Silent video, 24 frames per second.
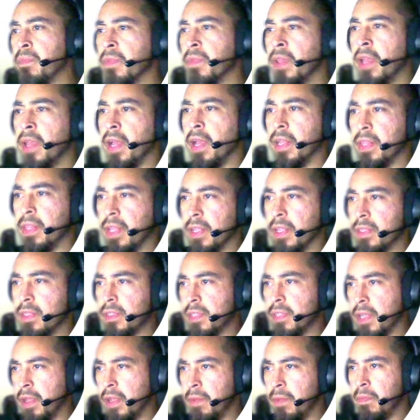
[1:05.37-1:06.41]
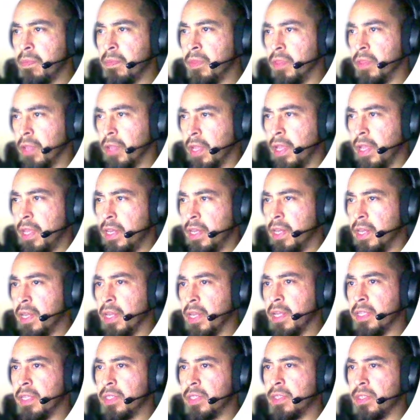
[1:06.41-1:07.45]
At that time the
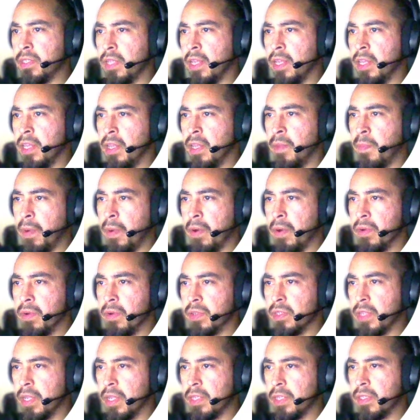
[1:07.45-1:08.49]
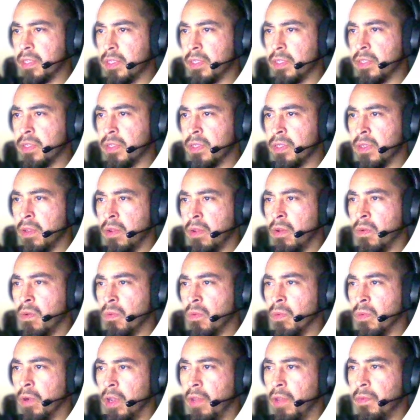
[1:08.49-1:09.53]
Canaanites and the Perizzites
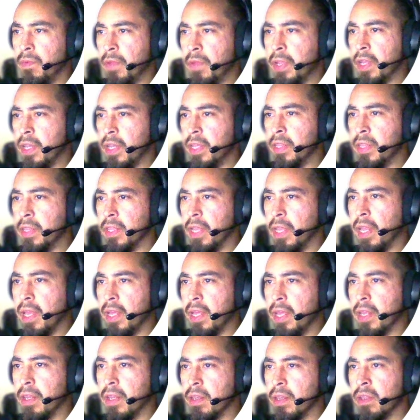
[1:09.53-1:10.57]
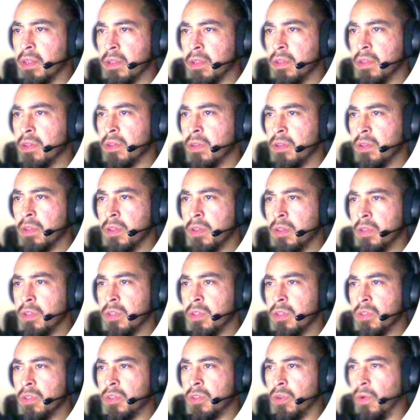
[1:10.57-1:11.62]
were living in the land.
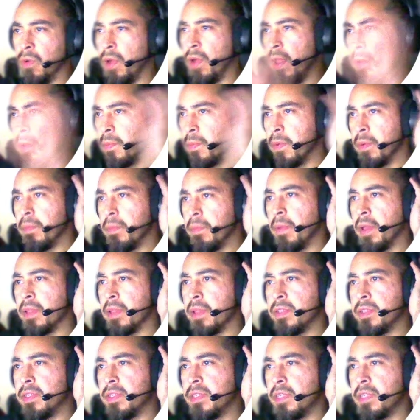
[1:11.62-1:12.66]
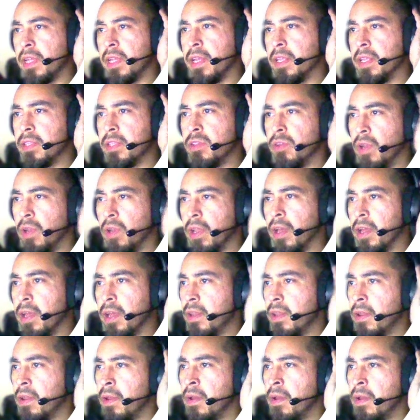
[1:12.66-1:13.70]
So Abram said to Lot,
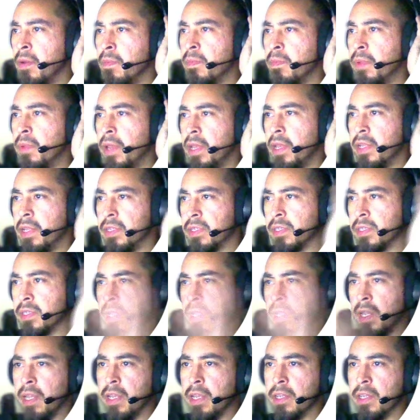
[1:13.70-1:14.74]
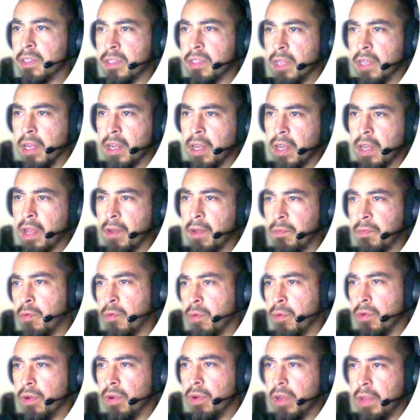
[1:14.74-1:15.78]
"Please, let us not have
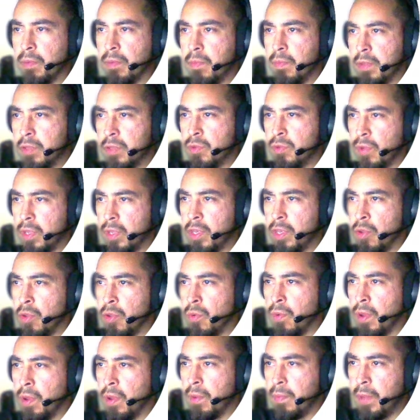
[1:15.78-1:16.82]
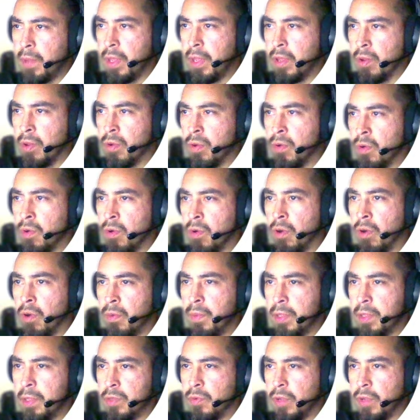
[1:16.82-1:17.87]
quarreling between you and me, or
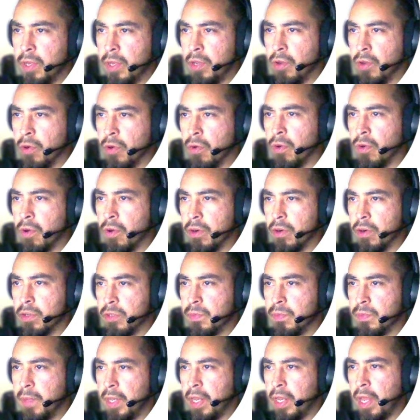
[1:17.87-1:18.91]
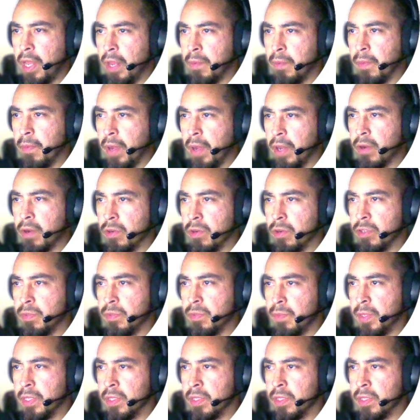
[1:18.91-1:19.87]
between your herdsmen and my herdsmen,